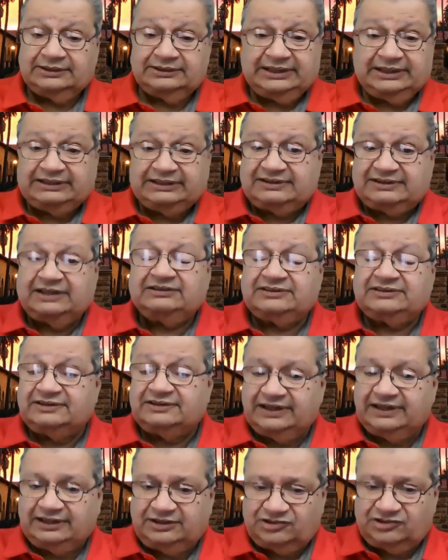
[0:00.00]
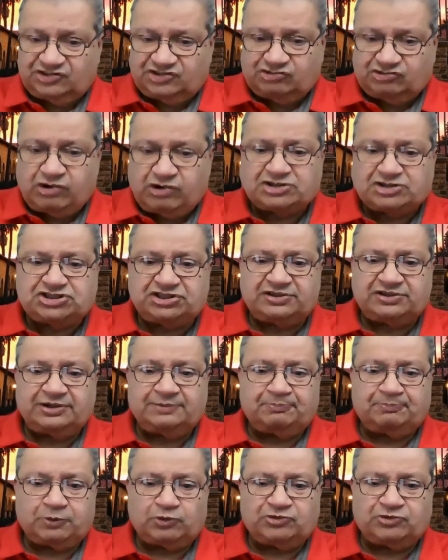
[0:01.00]
they think that the structure
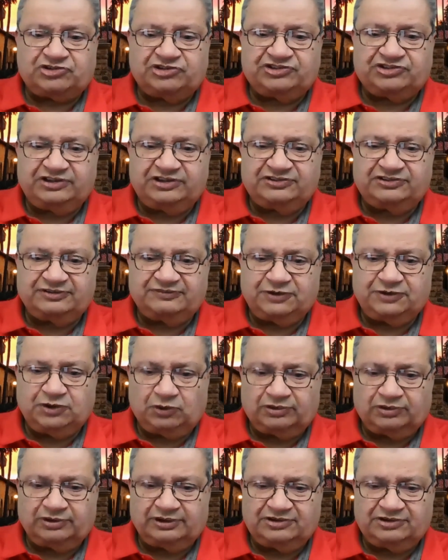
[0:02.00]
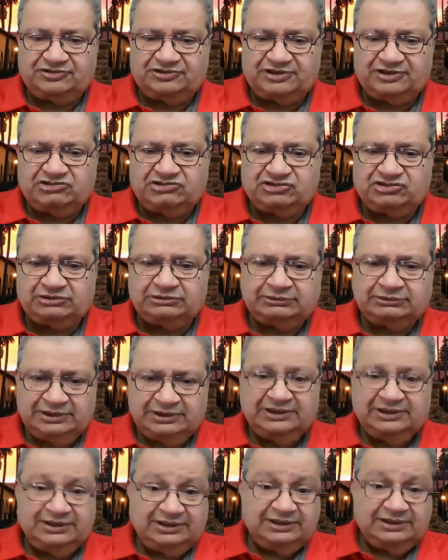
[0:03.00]
and processes of the organization,
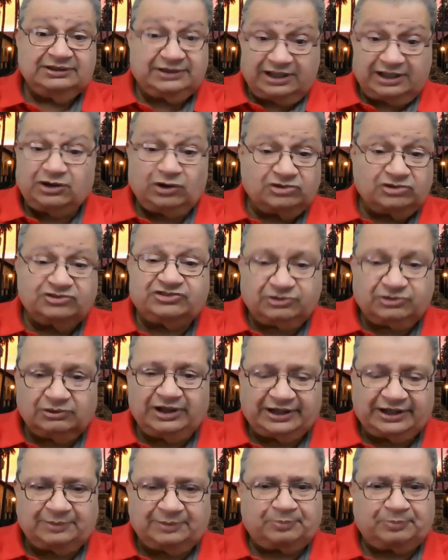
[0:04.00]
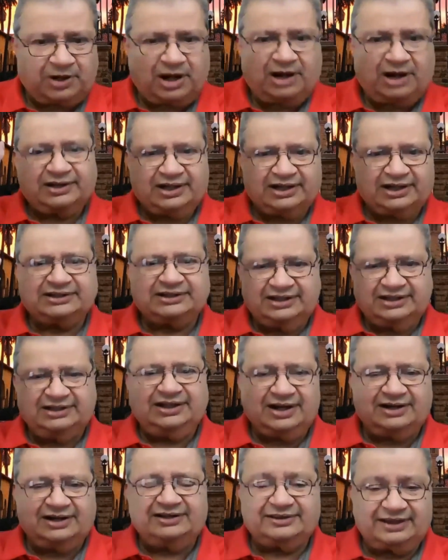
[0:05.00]
they're also like a product, and
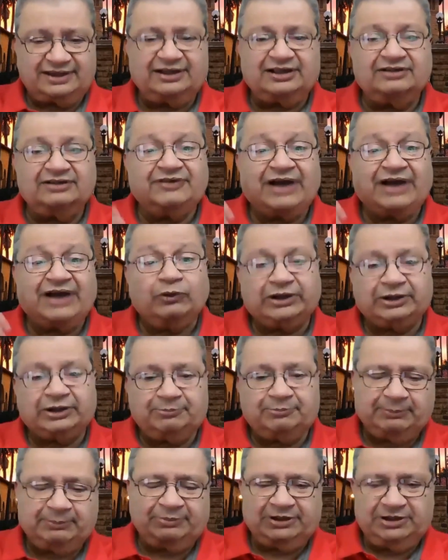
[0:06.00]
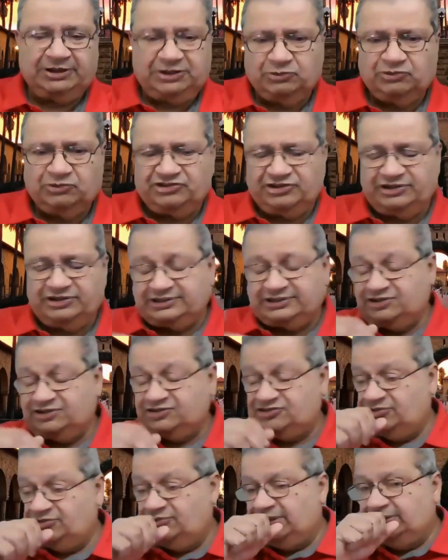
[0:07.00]
you got to think of how can people use it
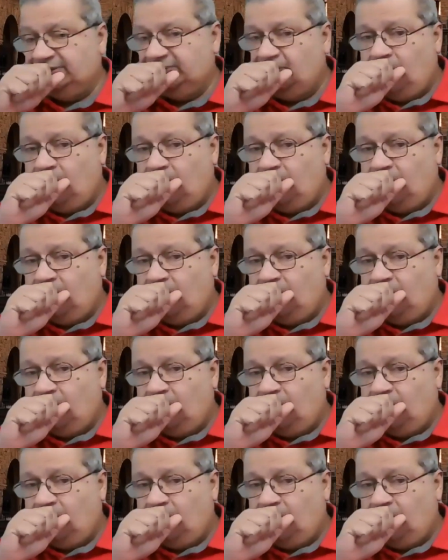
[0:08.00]
and so on.